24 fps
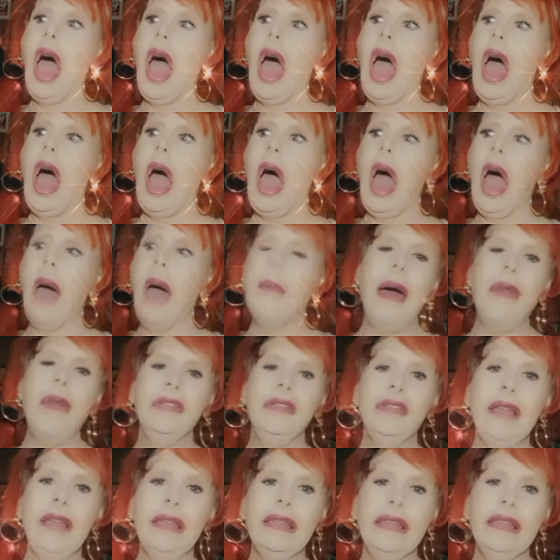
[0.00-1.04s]
about these
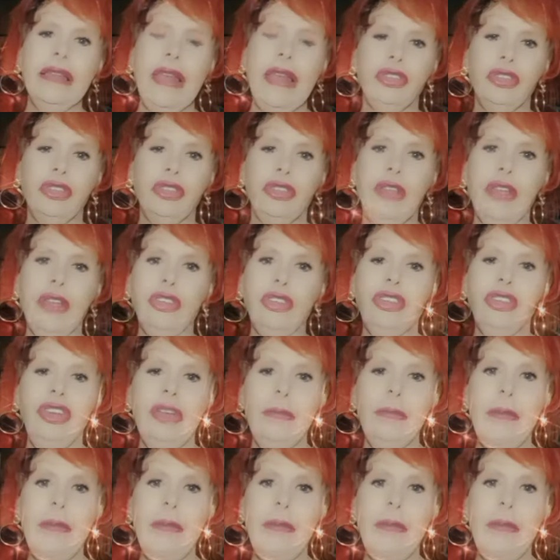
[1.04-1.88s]
allegations that she made